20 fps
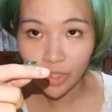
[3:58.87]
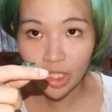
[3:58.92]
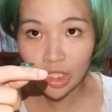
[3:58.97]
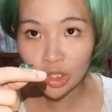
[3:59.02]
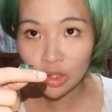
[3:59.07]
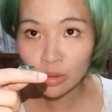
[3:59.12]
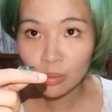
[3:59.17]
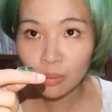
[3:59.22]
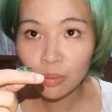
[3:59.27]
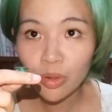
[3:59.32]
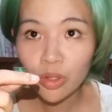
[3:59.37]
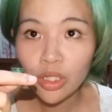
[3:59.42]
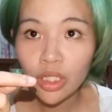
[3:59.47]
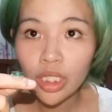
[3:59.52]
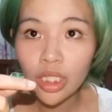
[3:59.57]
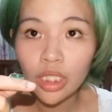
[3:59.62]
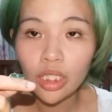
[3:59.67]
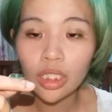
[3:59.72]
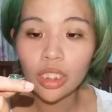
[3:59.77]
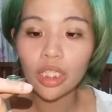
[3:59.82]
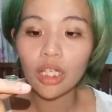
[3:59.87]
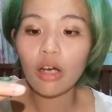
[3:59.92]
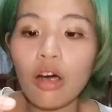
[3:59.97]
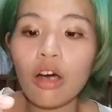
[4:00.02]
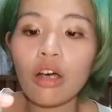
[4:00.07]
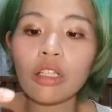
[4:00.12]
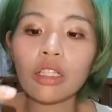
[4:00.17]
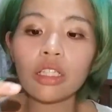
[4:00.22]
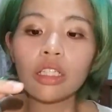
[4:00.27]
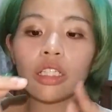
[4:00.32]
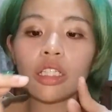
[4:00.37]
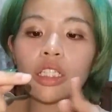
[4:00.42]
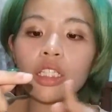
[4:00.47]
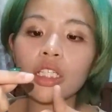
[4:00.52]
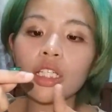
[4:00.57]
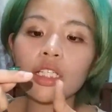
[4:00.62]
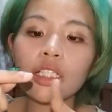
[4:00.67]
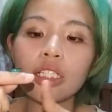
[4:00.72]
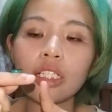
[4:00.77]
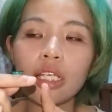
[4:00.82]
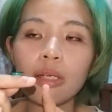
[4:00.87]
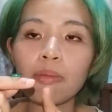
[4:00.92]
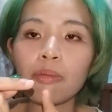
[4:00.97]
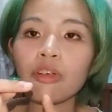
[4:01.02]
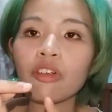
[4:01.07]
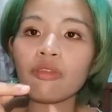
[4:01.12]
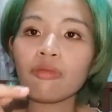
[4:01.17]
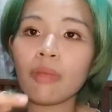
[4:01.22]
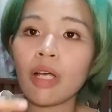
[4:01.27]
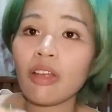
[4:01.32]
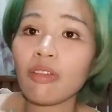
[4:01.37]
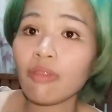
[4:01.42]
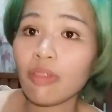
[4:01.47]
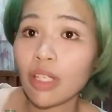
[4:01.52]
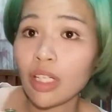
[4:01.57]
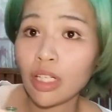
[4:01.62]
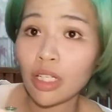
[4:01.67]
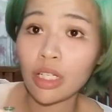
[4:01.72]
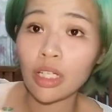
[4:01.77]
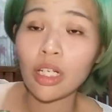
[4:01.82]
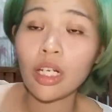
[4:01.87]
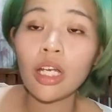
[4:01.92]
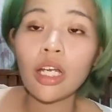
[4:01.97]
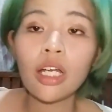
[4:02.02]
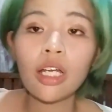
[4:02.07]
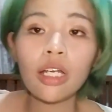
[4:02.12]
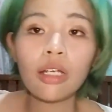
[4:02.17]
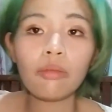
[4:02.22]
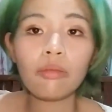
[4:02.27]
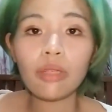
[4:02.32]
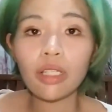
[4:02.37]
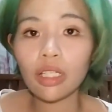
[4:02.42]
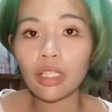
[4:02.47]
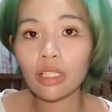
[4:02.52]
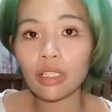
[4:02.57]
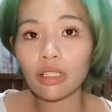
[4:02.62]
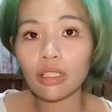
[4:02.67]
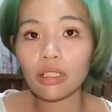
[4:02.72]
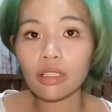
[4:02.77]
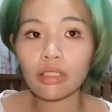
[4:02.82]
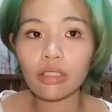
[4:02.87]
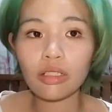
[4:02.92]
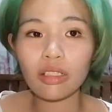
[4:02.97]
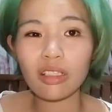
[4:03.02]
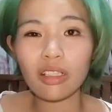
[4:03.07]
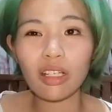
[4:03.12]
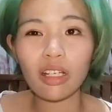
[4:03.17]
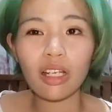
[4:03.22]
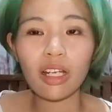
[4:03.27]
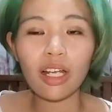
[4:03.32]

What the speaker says: I don't put it on the tip of my finger, because